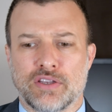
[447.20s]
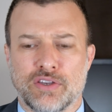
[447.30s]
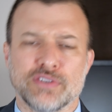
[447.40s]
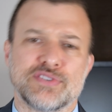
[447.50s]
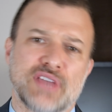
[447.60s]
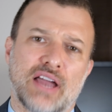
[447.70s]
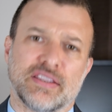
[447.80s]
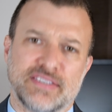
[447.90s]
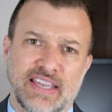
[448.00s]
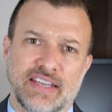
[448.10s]
good
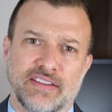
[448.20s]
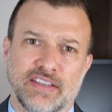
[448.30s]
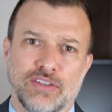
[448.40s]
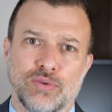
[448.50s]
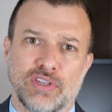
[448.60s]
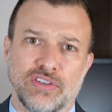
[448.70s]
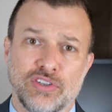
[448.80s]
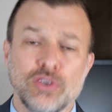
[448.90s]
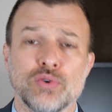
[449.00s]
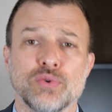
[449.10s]
solid data that you can
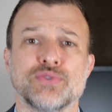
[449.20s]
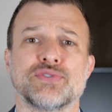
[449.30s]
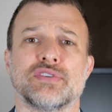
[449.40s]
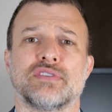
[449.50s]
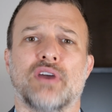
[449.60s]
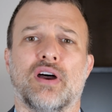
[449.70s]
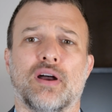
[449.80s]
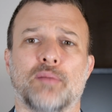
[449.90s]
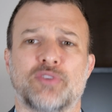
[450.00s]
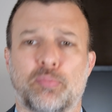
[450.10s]
use
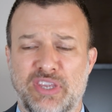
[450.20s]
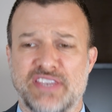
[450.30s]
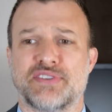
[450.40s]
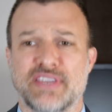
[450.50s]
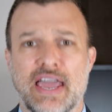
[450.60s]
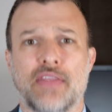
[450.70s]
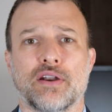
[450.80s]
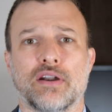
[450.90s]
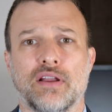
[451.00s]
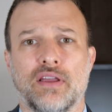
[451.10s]
to piece
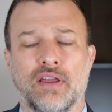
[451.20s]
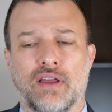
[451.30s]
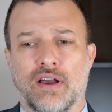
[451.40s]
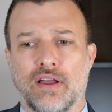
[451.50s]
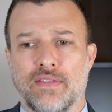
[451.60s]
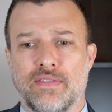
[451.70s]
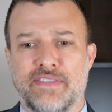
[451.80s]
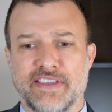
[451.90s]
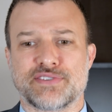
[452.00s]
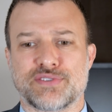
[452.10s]
together
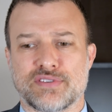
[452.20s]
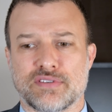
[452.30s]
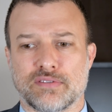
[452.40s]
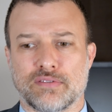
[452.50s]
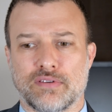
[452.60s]
this